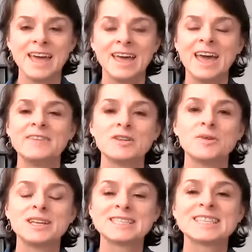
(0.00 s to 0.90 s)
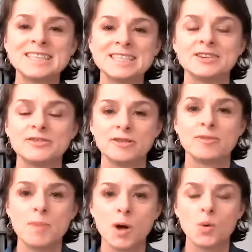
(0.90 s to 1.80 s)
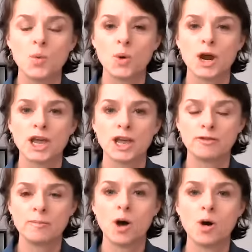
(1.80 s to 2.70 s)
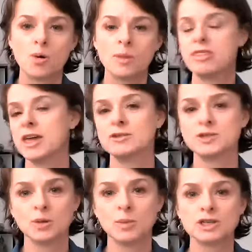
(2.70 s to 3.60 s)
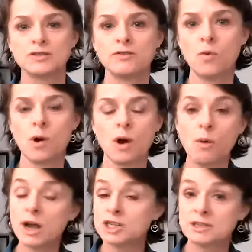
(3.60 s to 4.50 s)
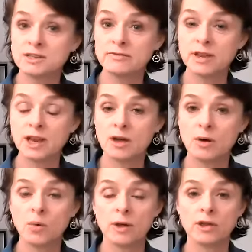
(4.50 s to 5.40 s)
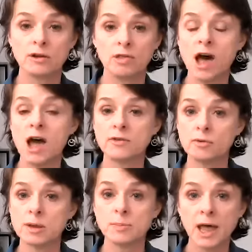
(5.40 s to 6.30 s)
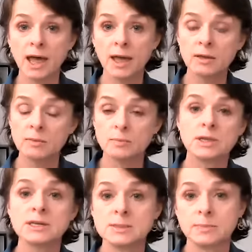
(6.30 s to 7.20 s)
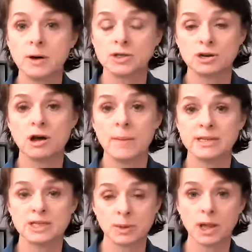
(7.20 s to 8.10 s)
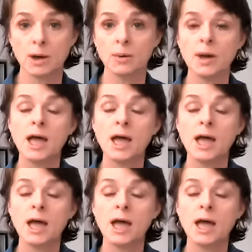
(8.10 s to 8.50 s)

Hey everyone, it's Lisa from Remote Working from Home, and thank you so much for watching this video, whether you're live or replay. You please post your comments below.